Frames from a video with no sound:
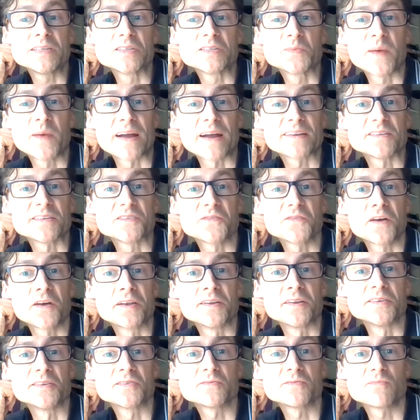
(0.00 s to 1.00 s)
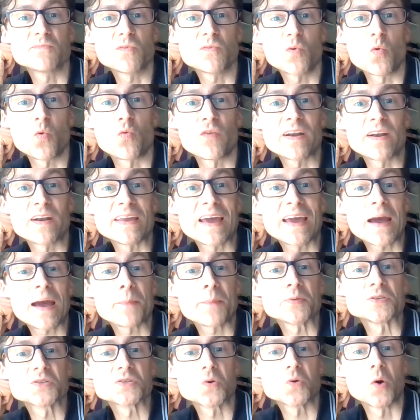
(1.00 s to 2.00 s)
suspect as funders already
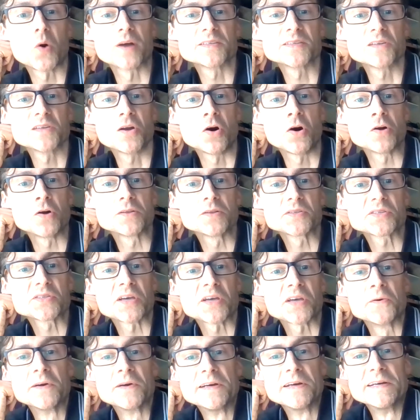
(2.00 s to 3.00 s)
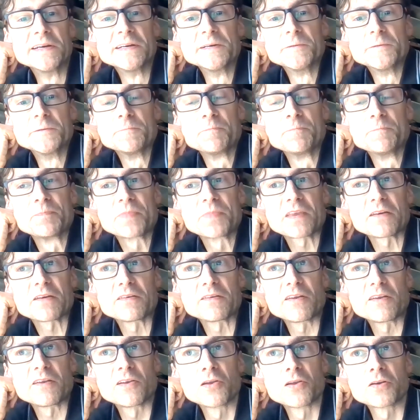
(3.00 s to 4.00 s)
happens quite a lot. So
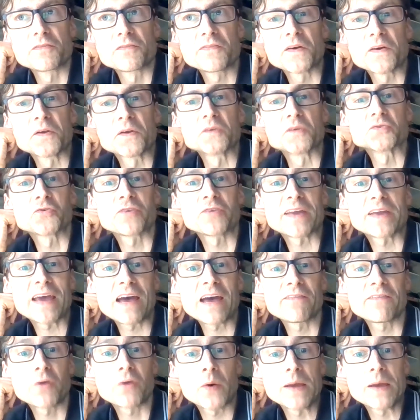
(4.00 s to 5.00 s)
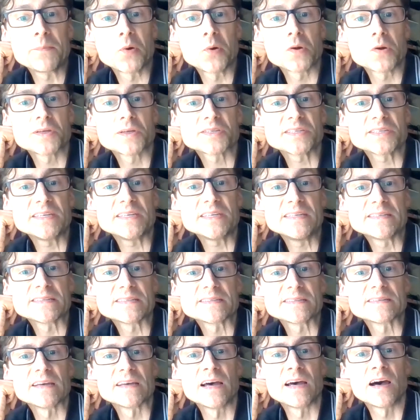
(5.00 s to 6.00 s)
a lot of funders already have OA
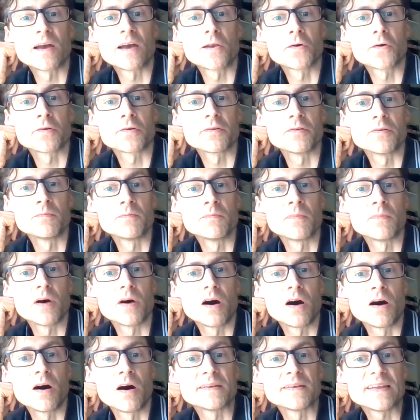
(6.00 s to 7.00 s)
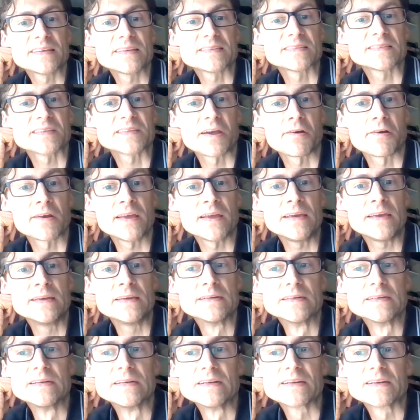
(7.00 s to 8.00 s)
policies. A lot of them aren't necessarily
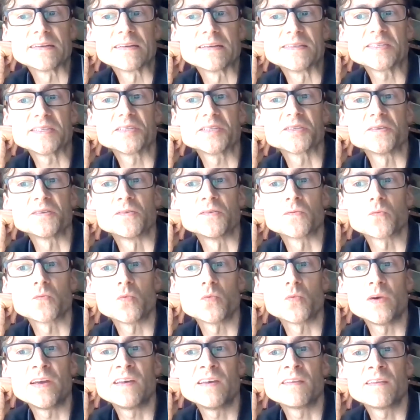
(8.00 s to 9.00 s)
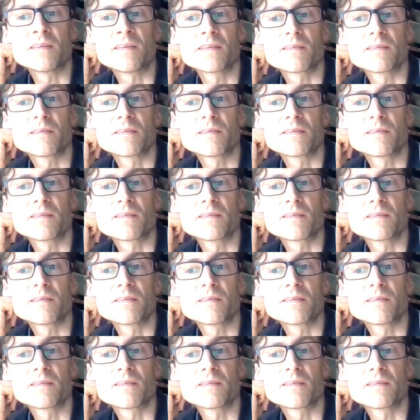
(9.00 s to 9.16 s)
consistent with